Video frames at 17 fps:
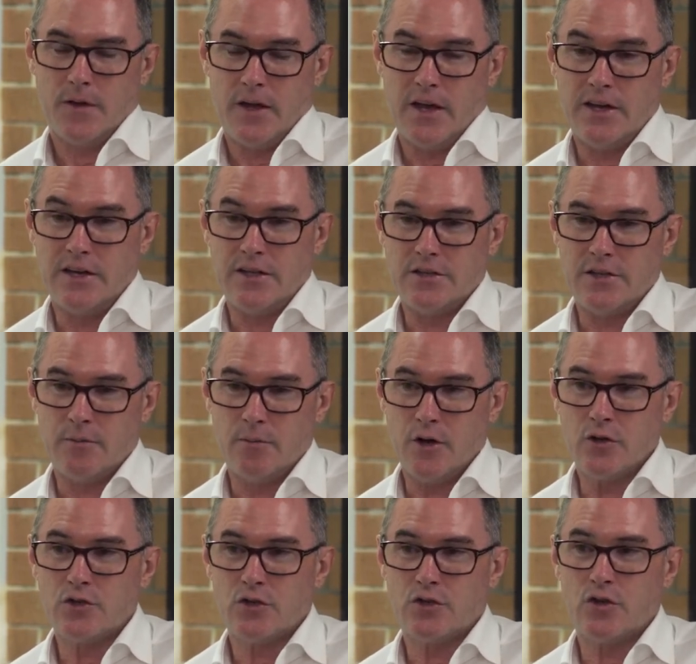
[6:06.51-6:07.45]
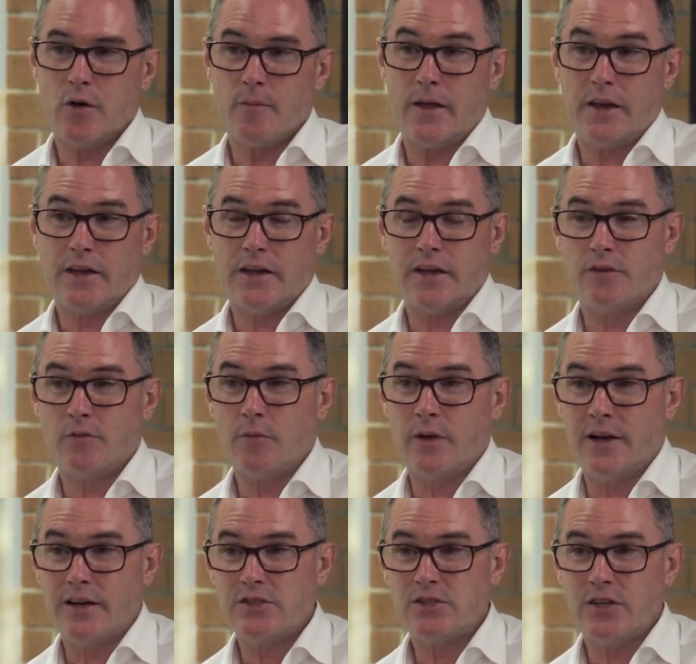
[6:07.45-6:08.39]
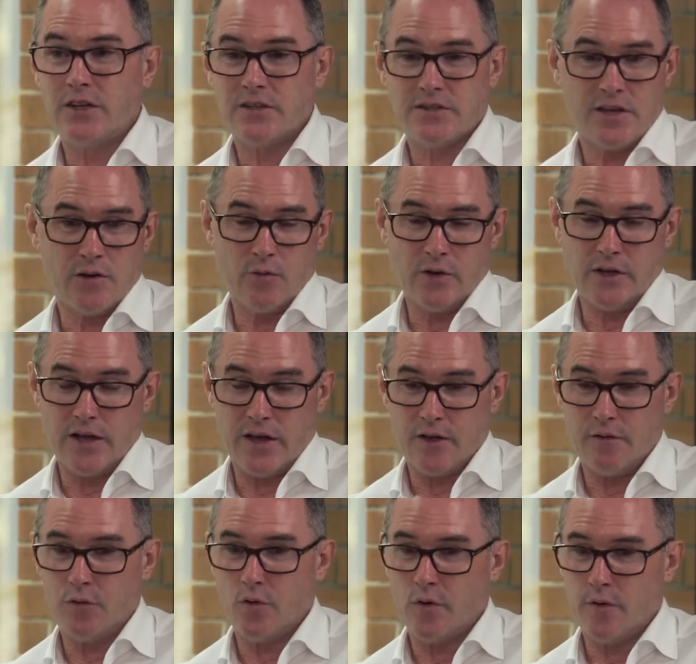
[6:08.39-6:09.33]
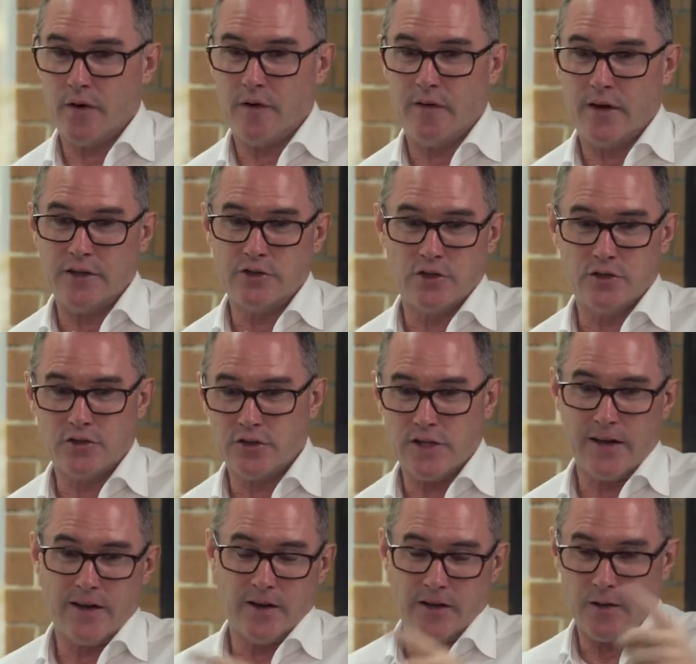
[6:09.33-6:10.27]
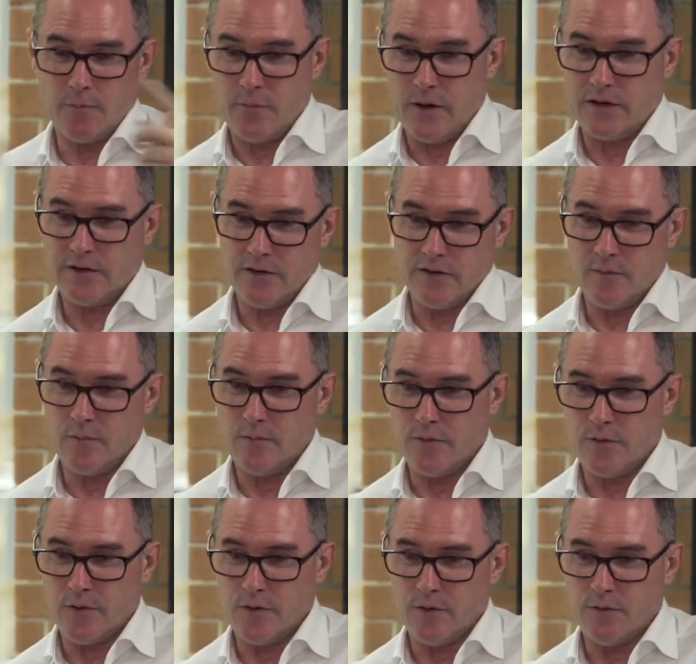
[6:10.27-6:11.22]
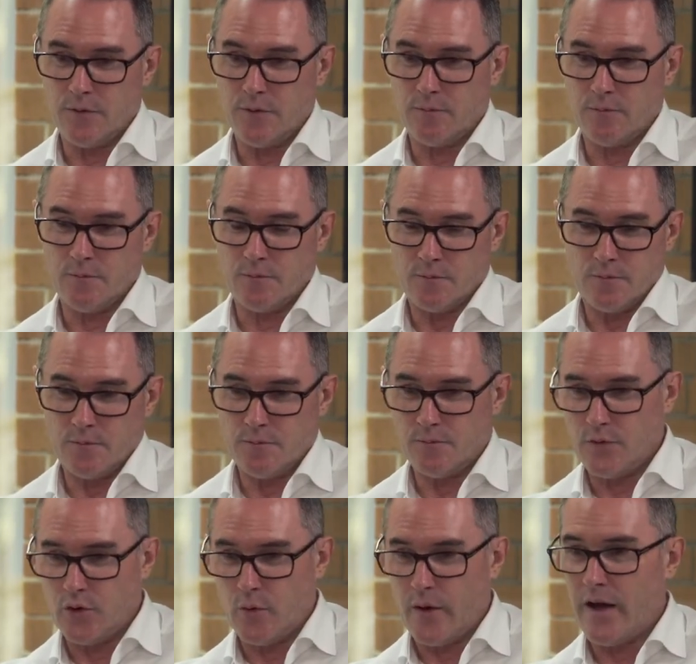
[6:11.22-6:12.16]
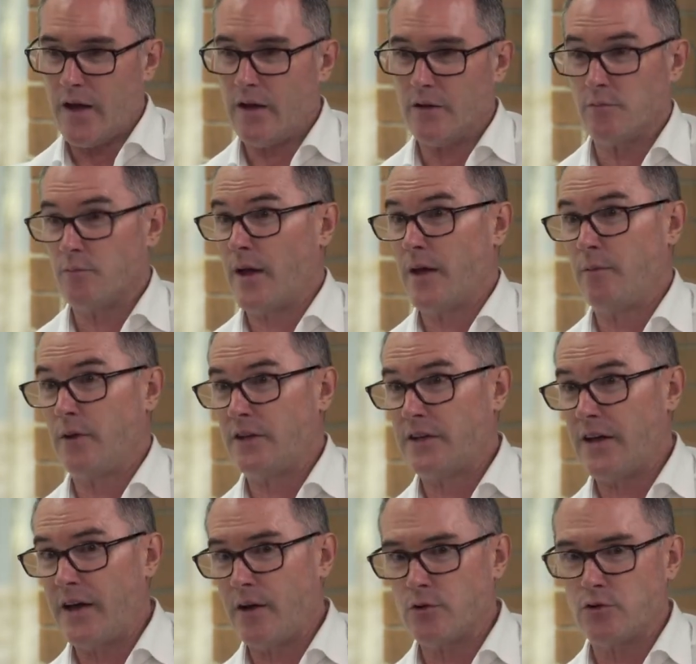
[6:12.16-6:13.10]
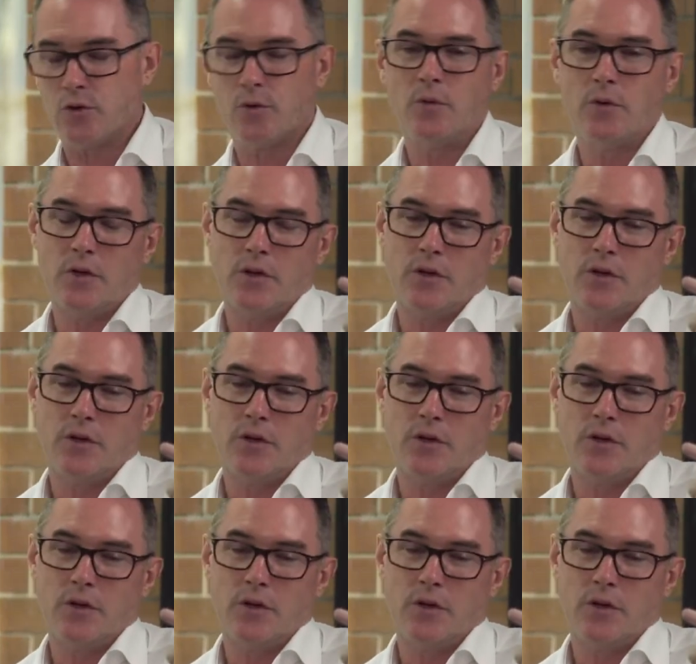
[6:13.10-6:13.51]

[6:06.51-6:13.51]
And he said, most of the time that gets me a listing, because I ring the other four or five agents, they don't get back to them for a few hours, maybe a day or two,